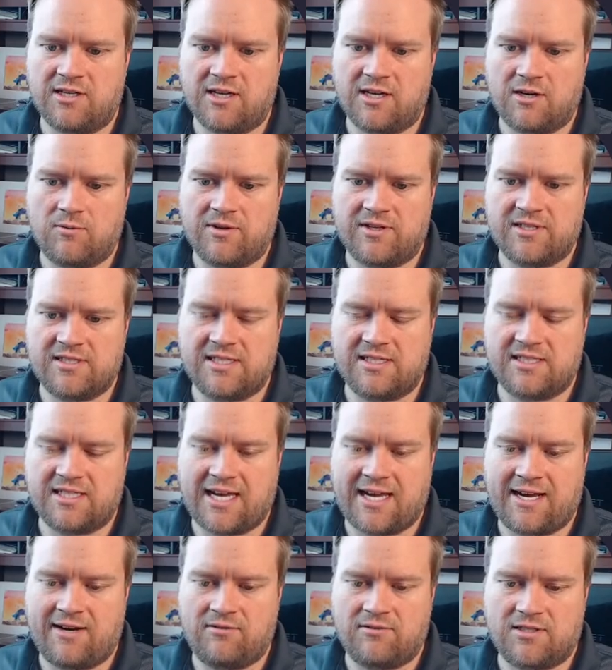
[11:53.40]
here, which says
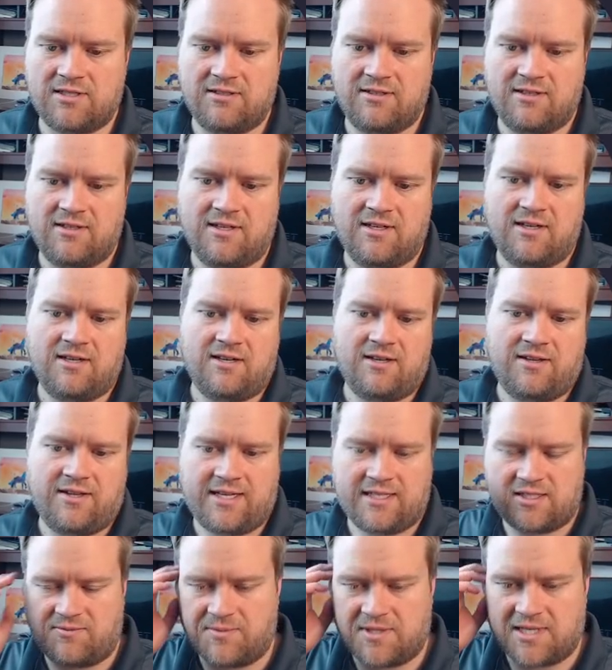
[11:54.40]
count.
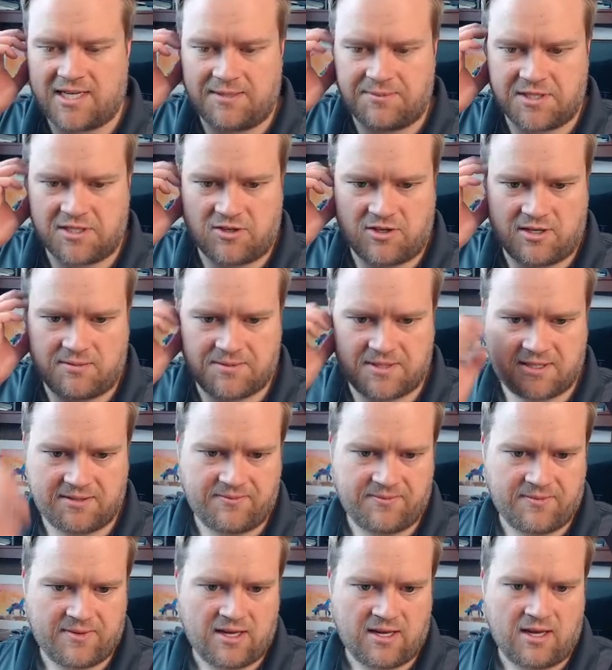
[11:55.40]
That's from TypeScript.
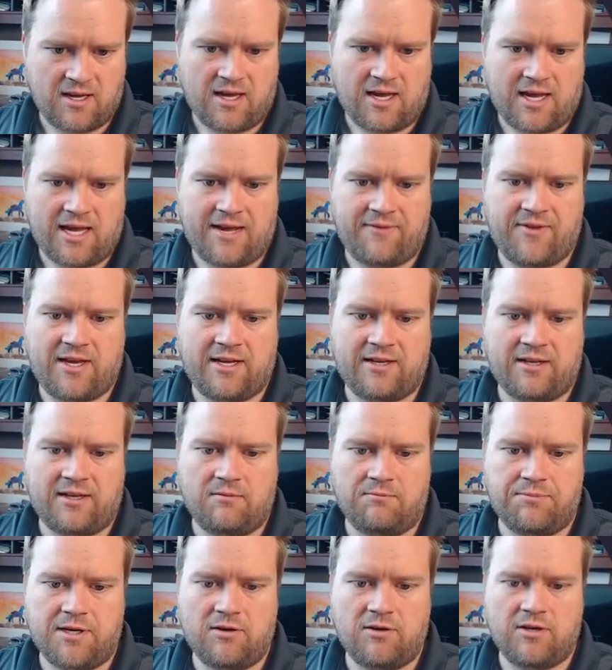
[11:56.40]
And then
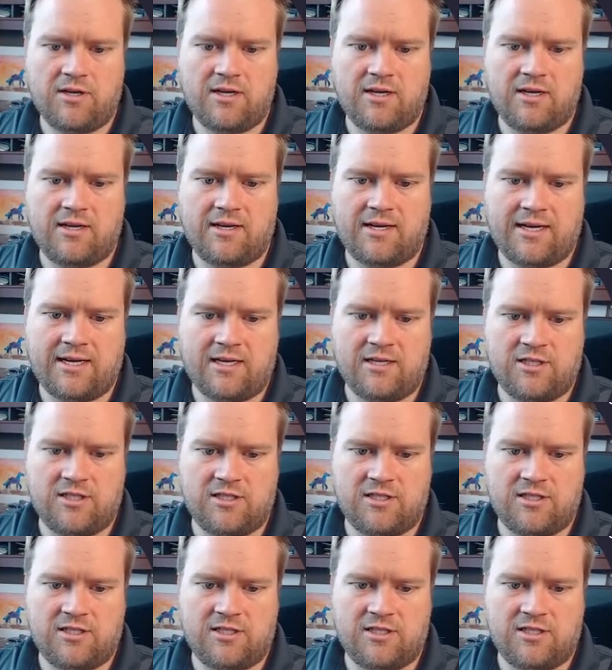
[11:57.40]
computed, I can